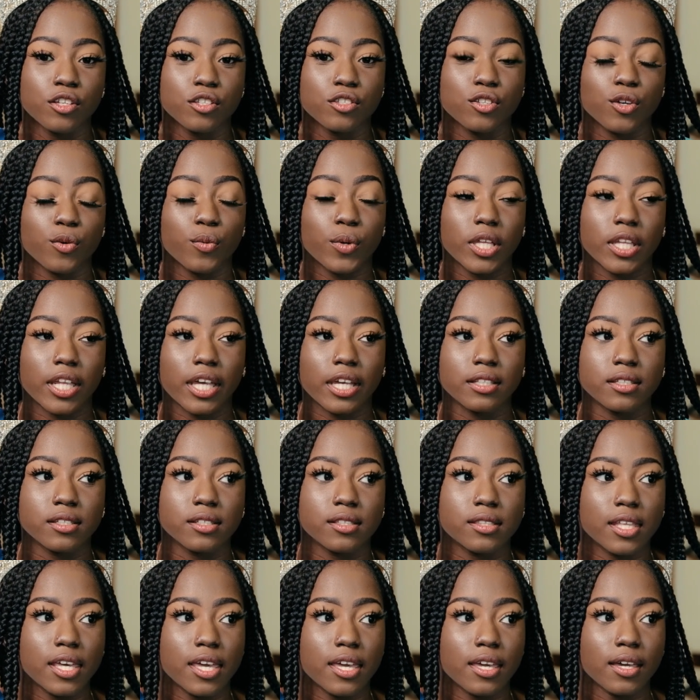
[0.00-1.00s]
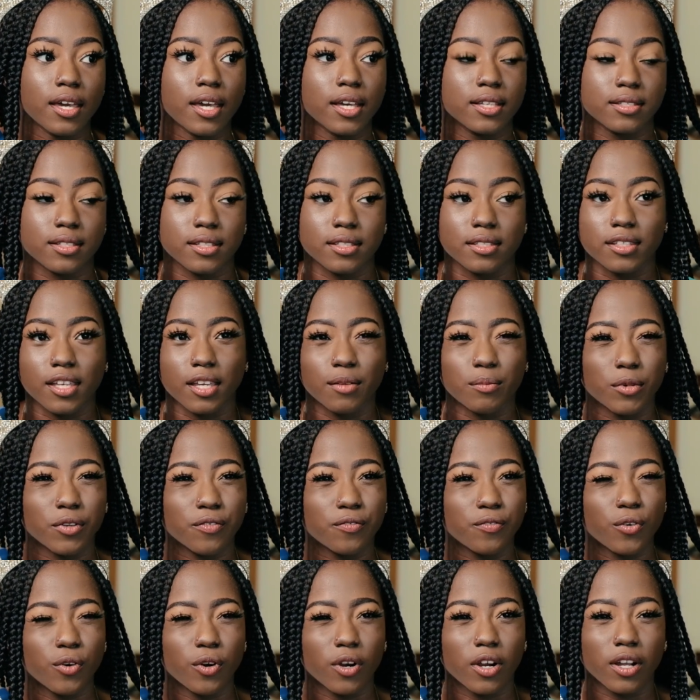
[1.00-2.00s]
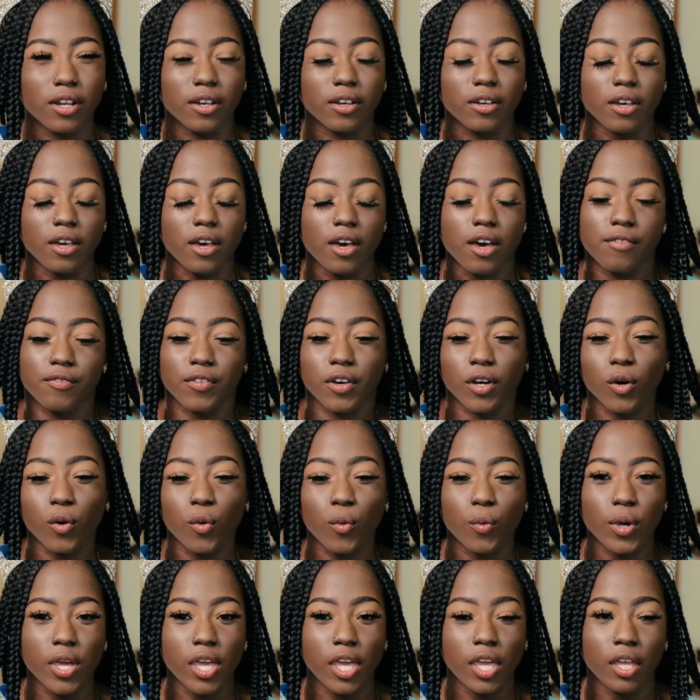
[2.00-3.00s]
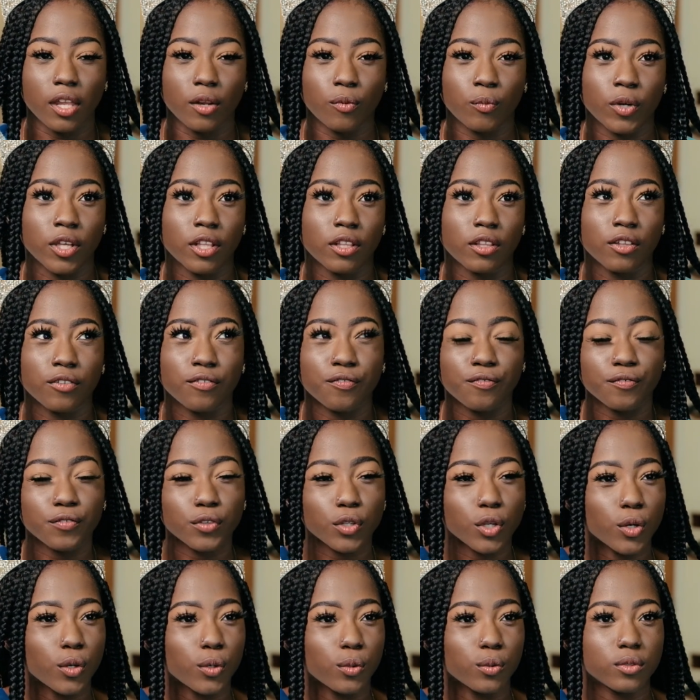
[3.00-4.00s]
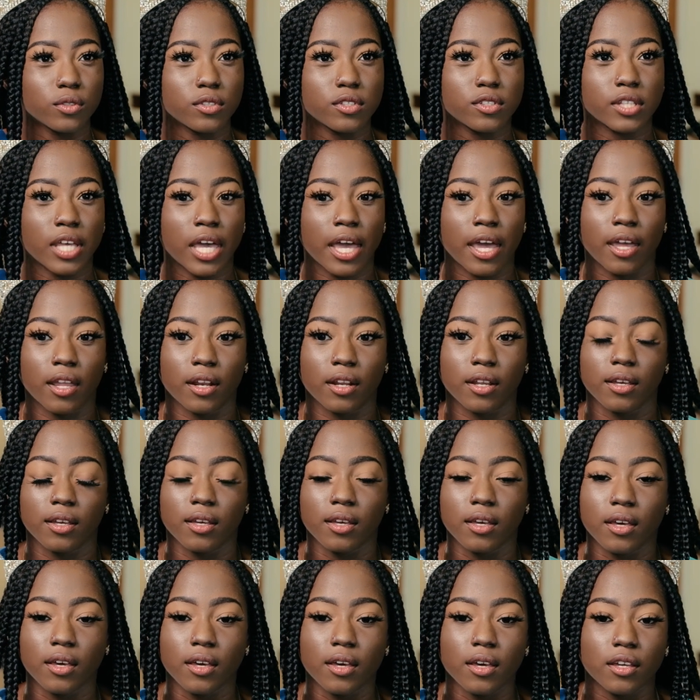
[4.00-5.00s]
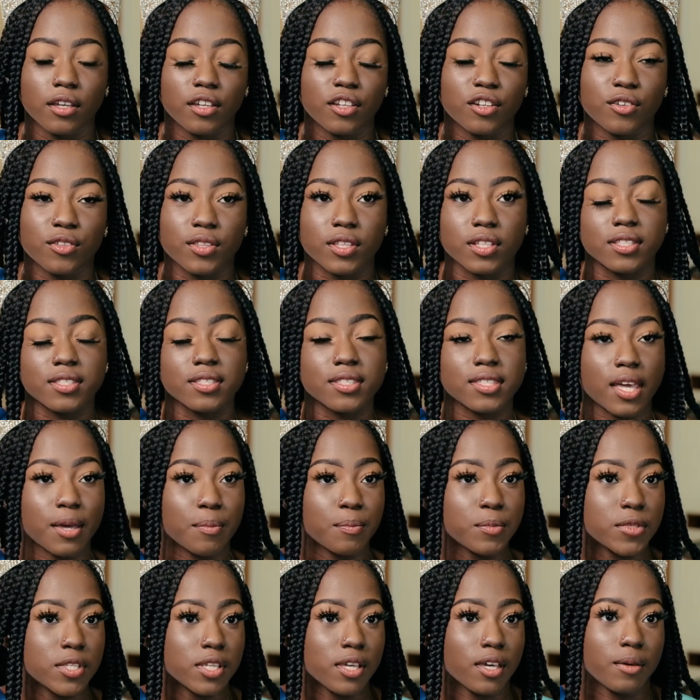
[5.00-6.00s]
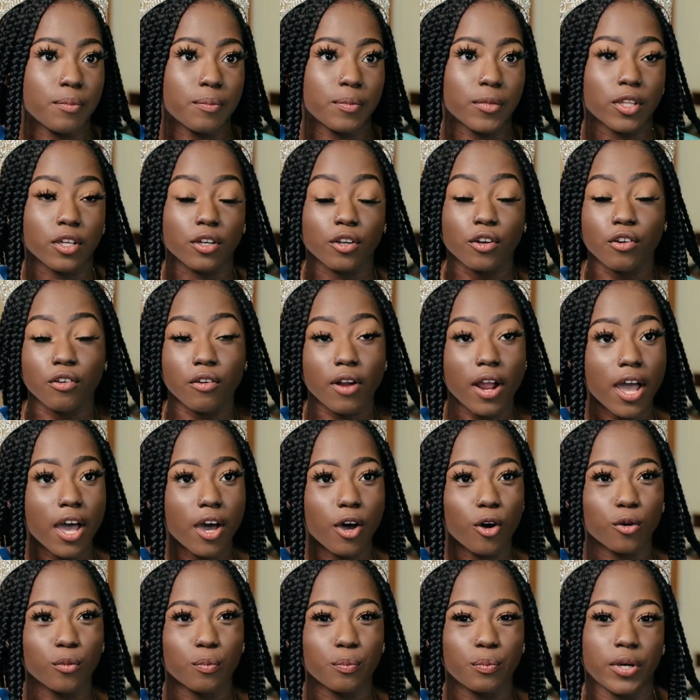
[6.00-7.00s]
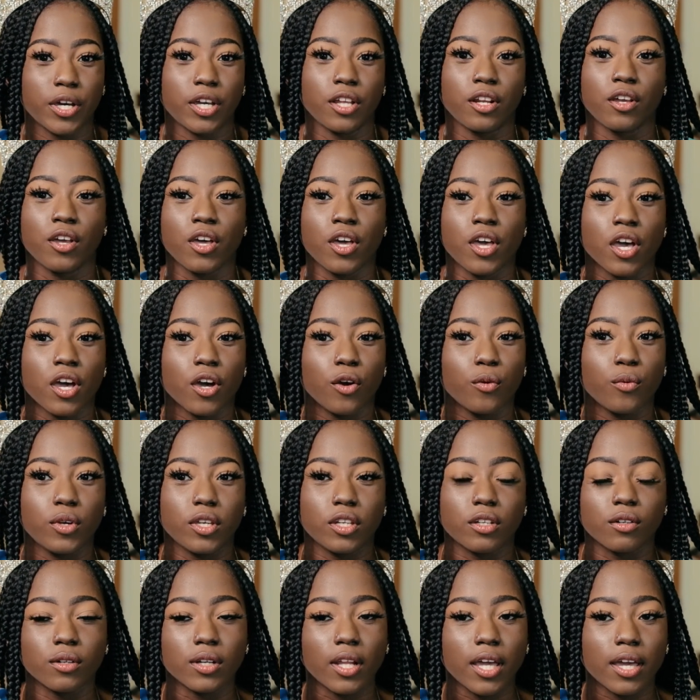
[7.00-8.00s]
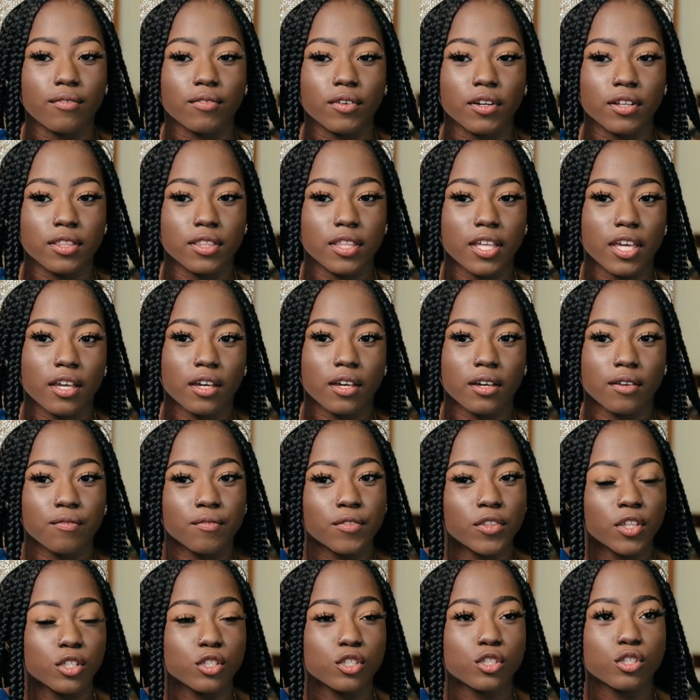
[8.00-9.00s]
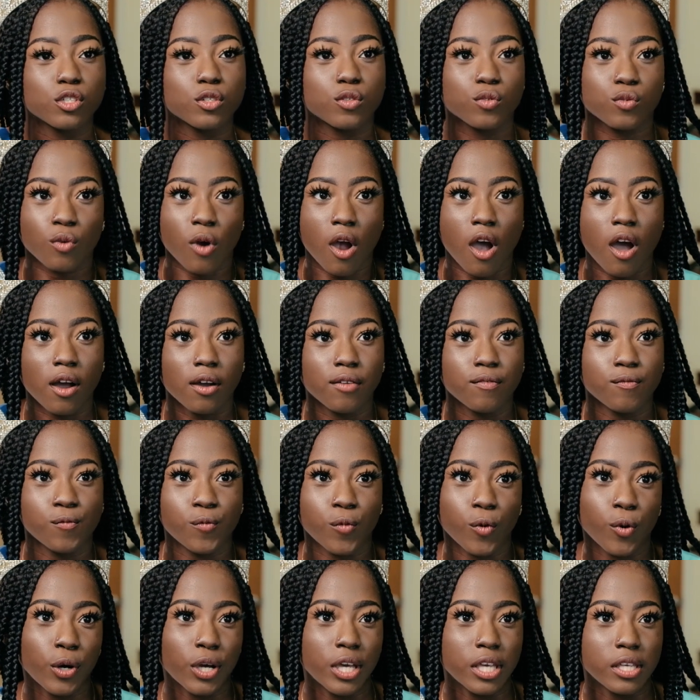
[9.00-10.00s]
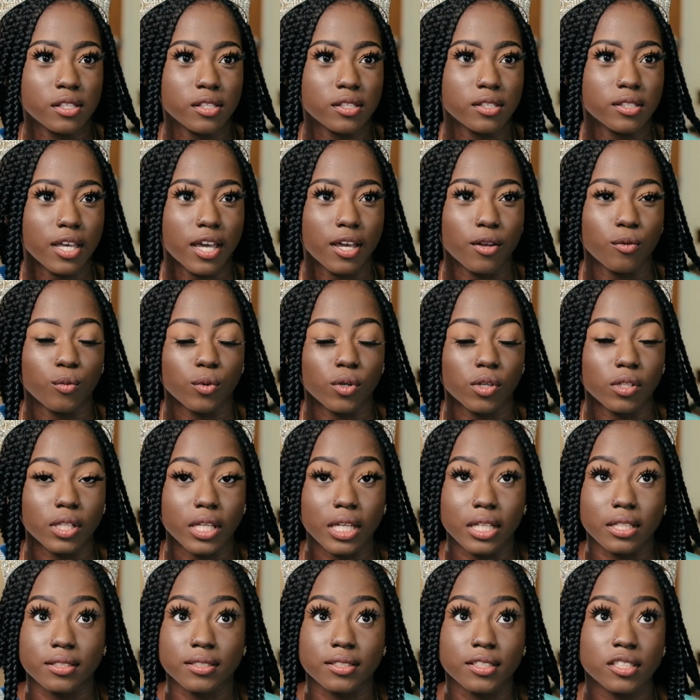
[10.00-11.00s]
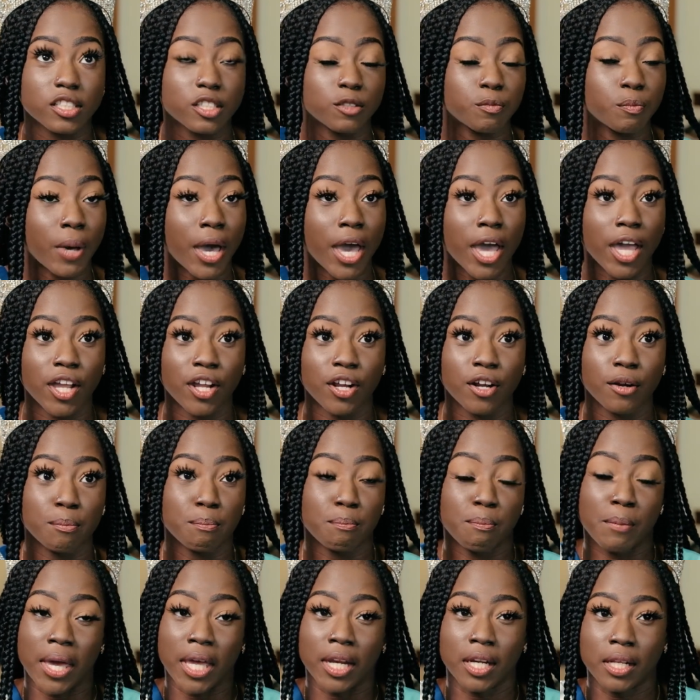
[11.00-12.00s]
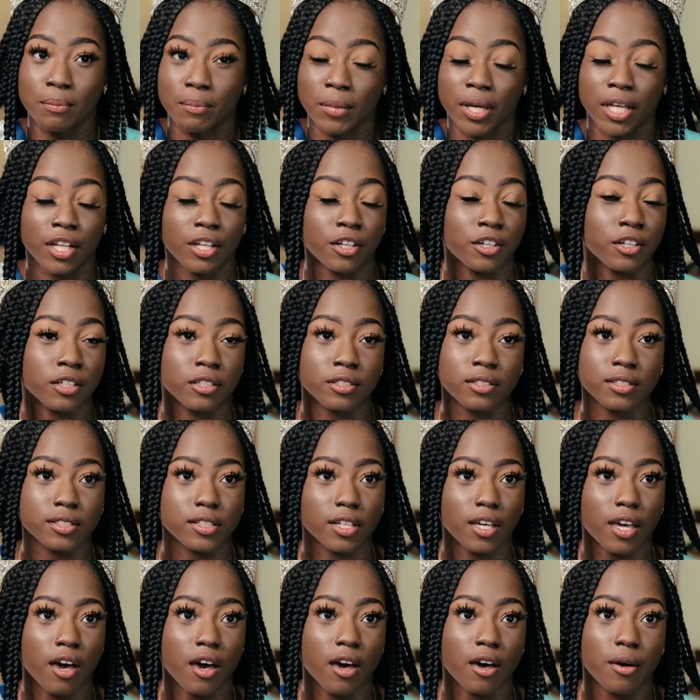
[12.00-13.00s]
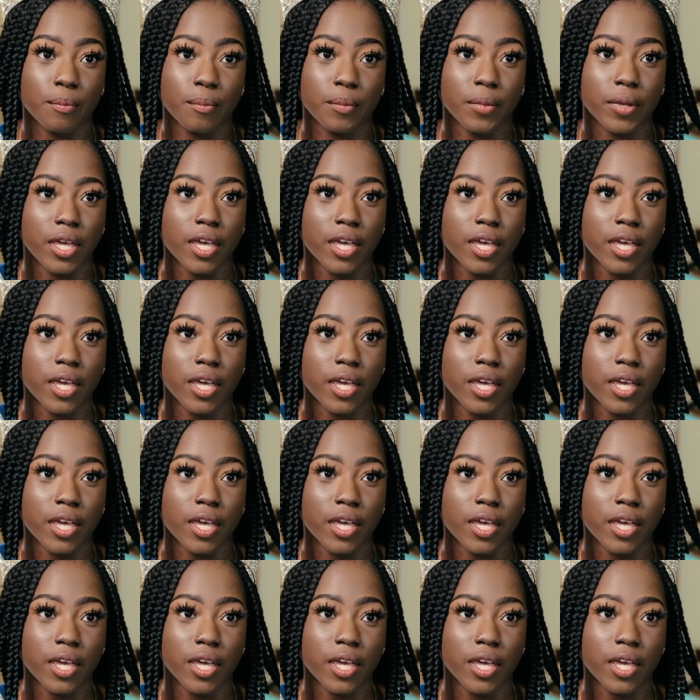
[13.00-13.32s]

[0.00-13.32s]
So we like to think, as I said before, of a queen with the floats and, the septum, the crown, but we don't ever think of the strong voice that will inspire many, many girls to come.